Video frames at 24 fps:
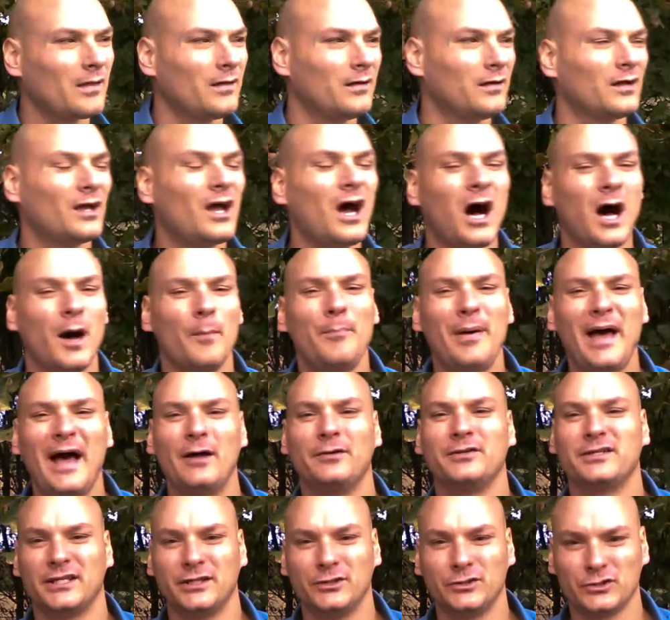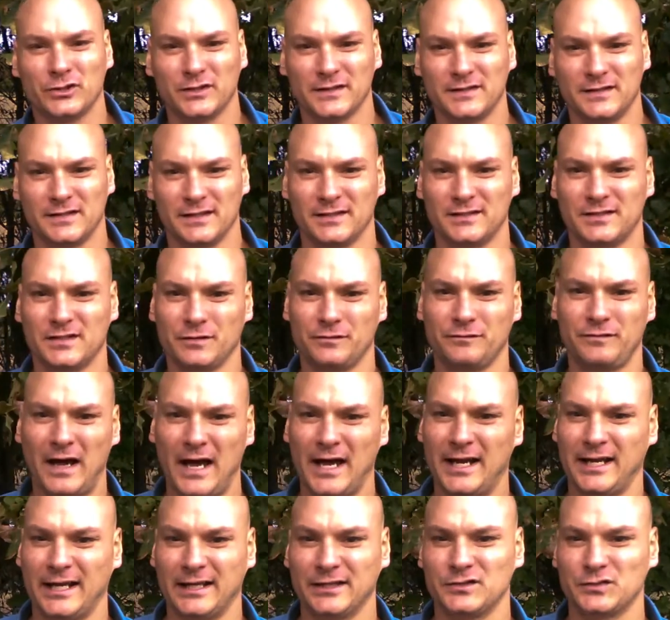compound interest is to
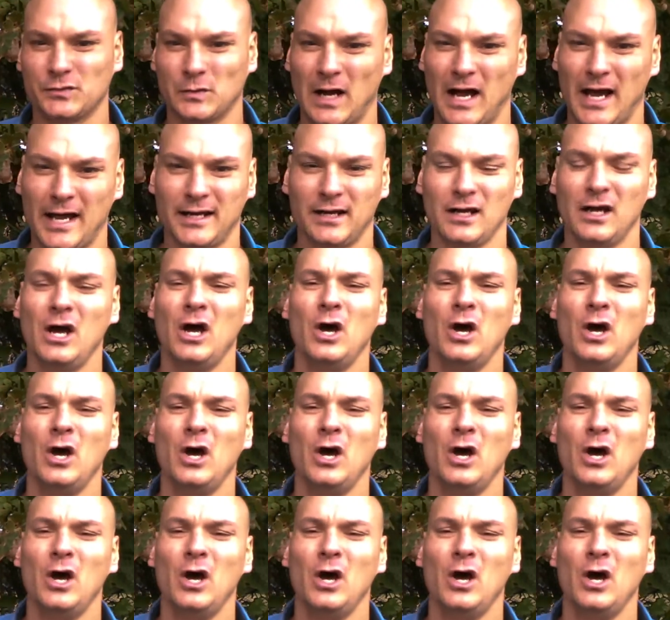finance, right?